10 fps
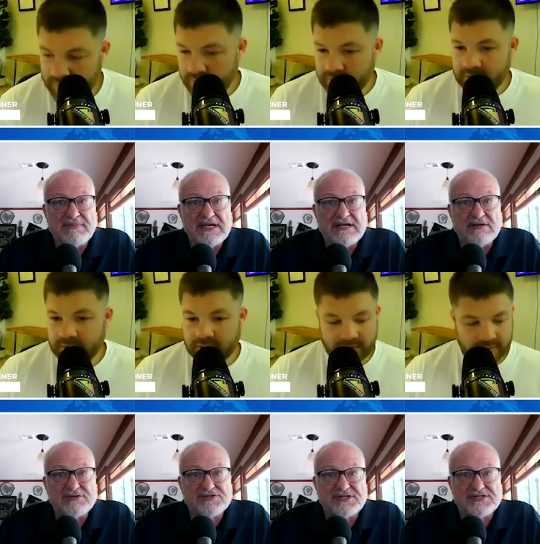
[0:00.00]

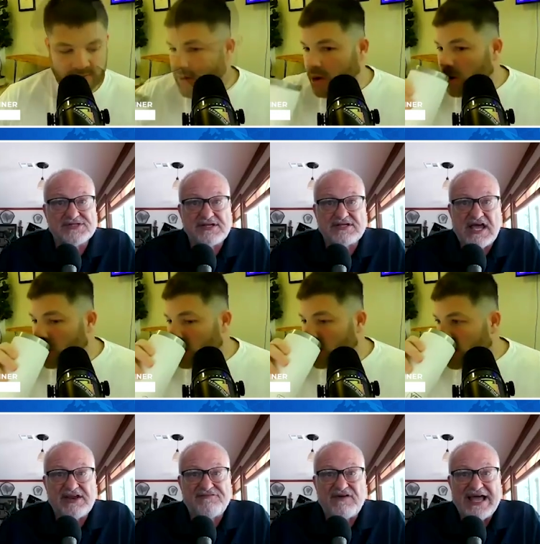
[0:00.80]
Speaker 1: meters can
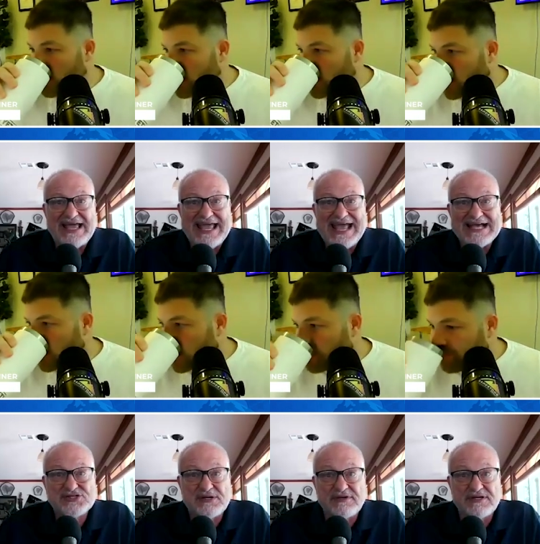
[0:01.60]
satisfy gas co-